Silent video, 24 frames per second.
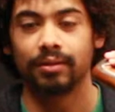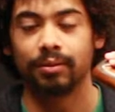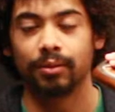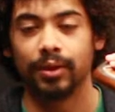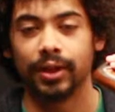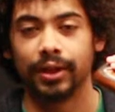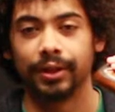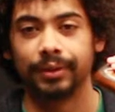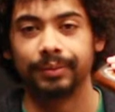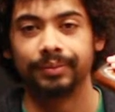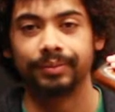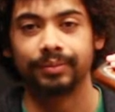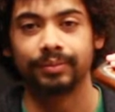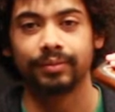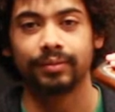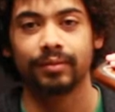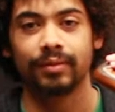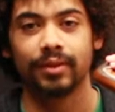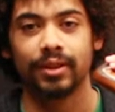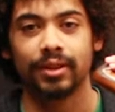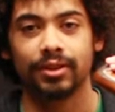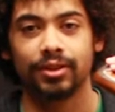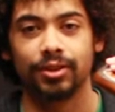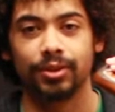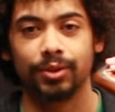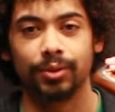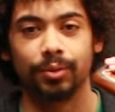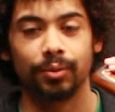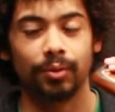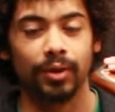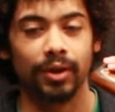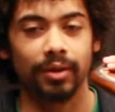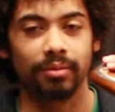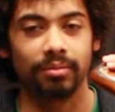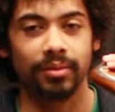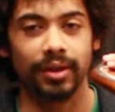Well, soon
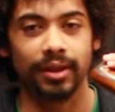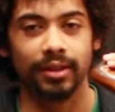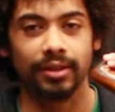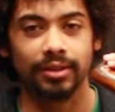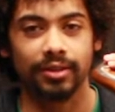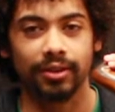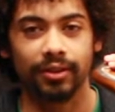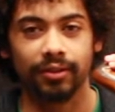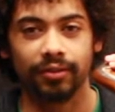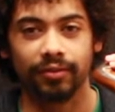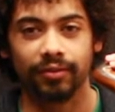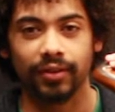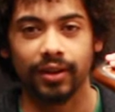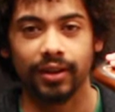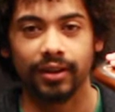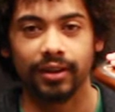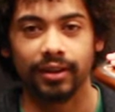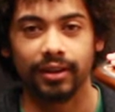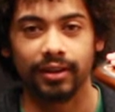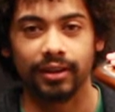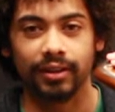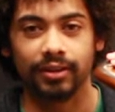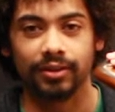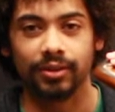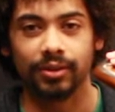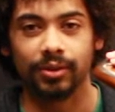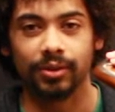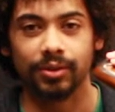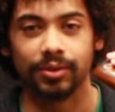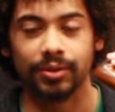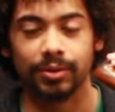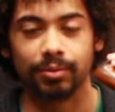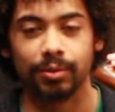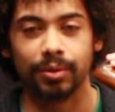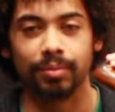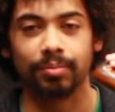wombats started finding these
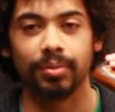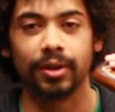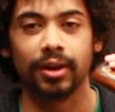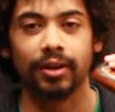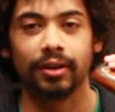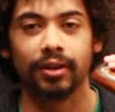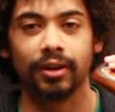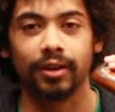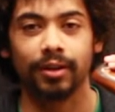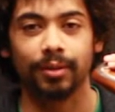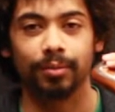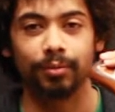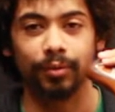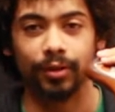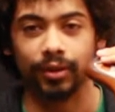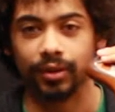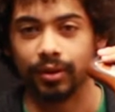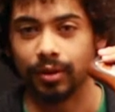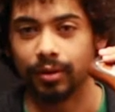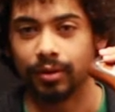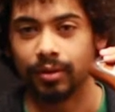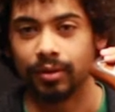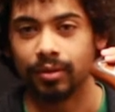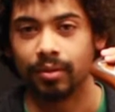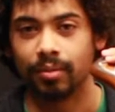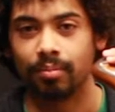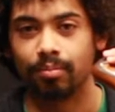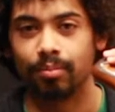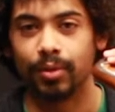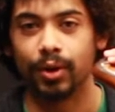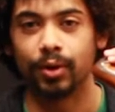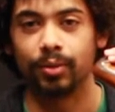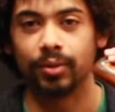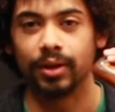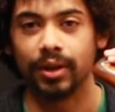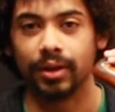holes and would block it up with their
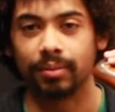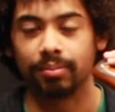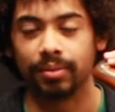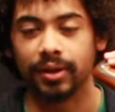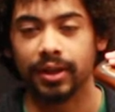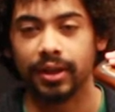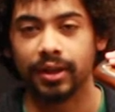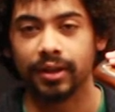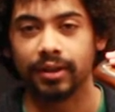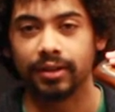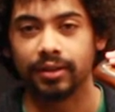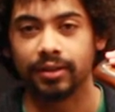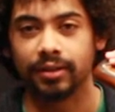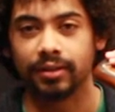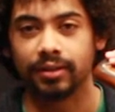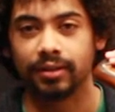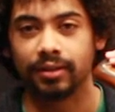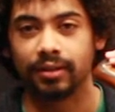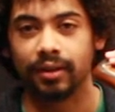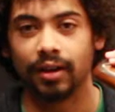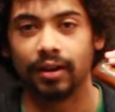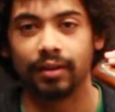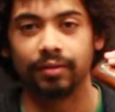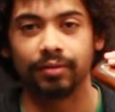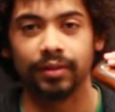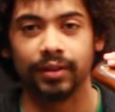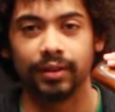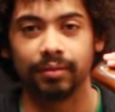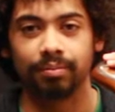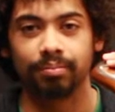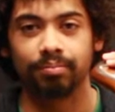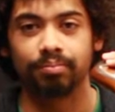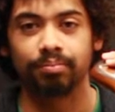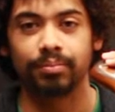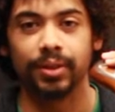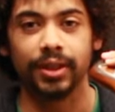bony plate of
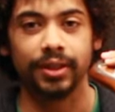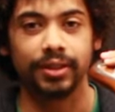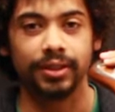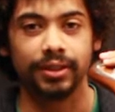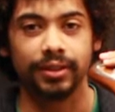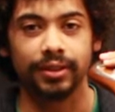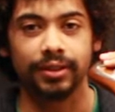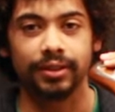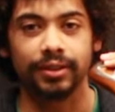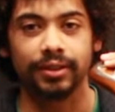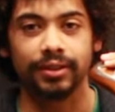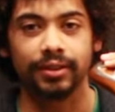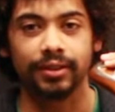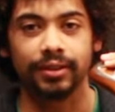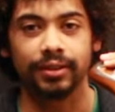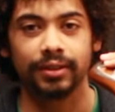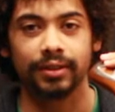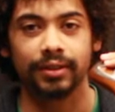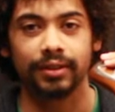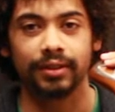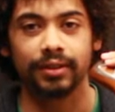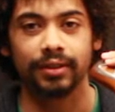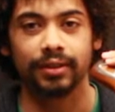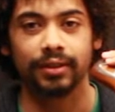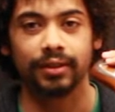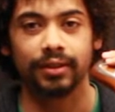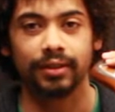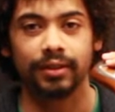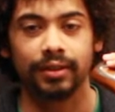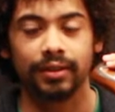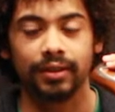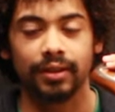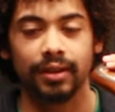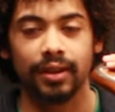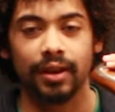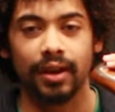buttocks.
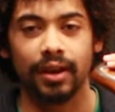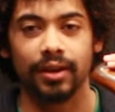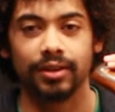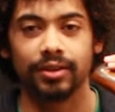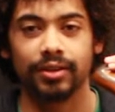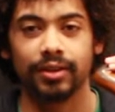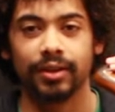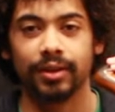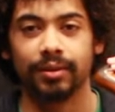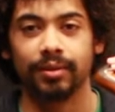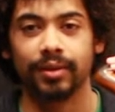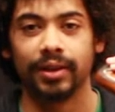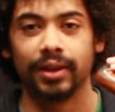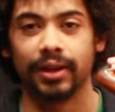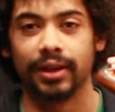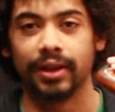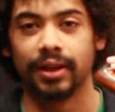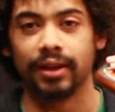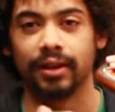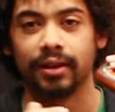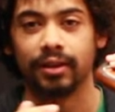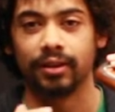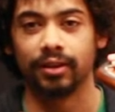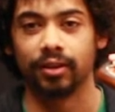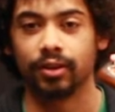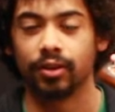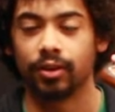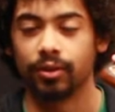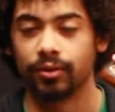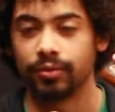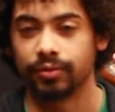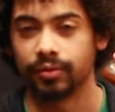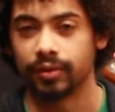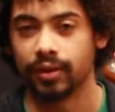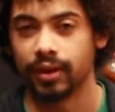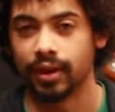And so they would lay
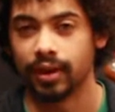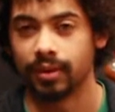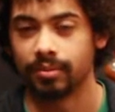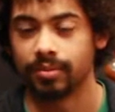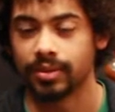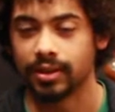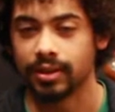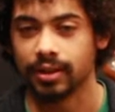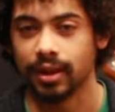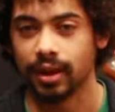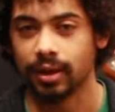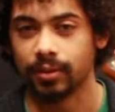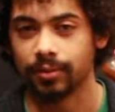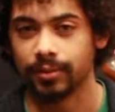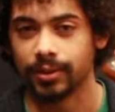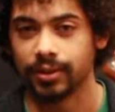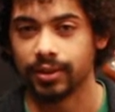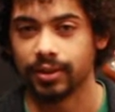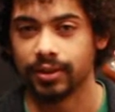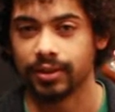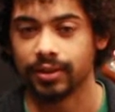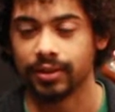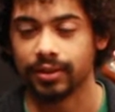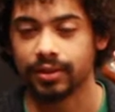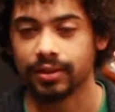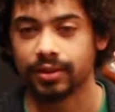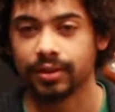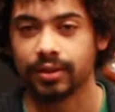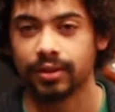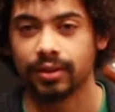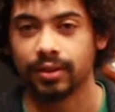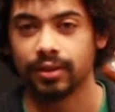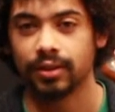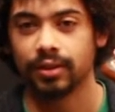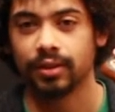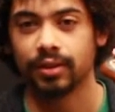golf club sandwiches
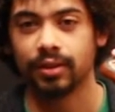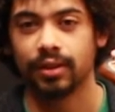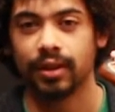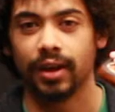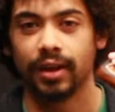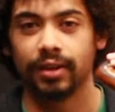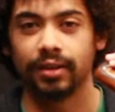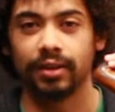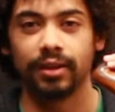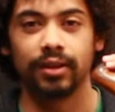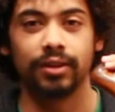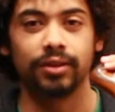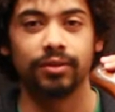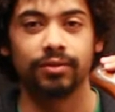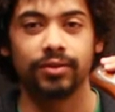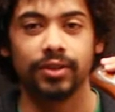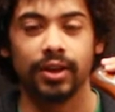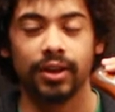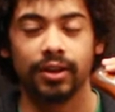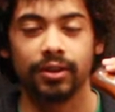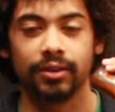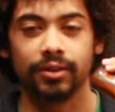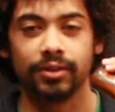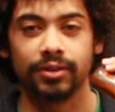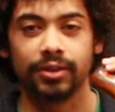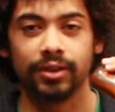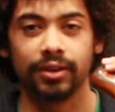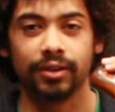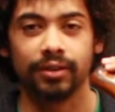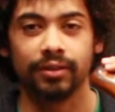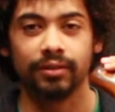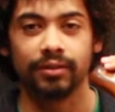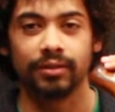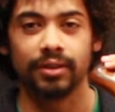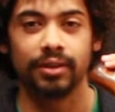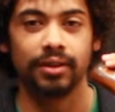at the end of tunnels
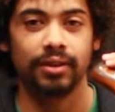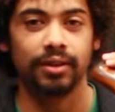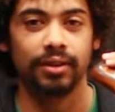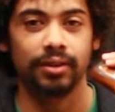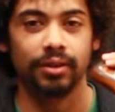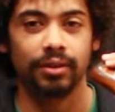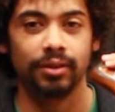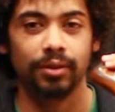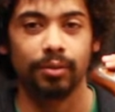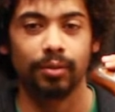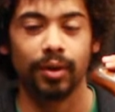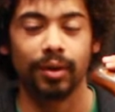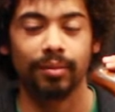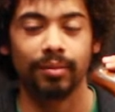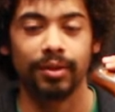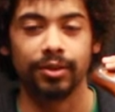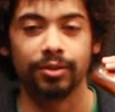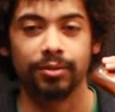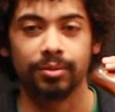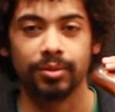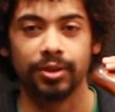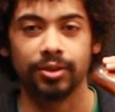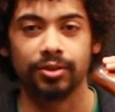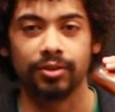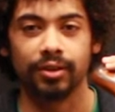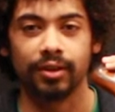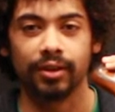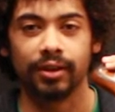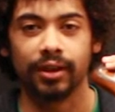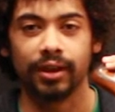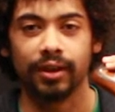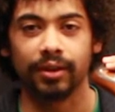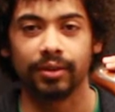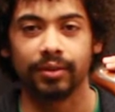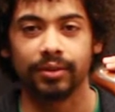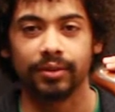and the wombats would be drawn
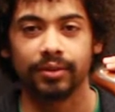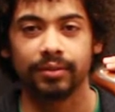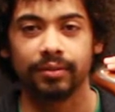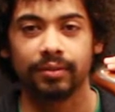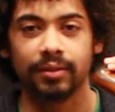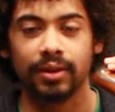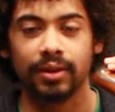out.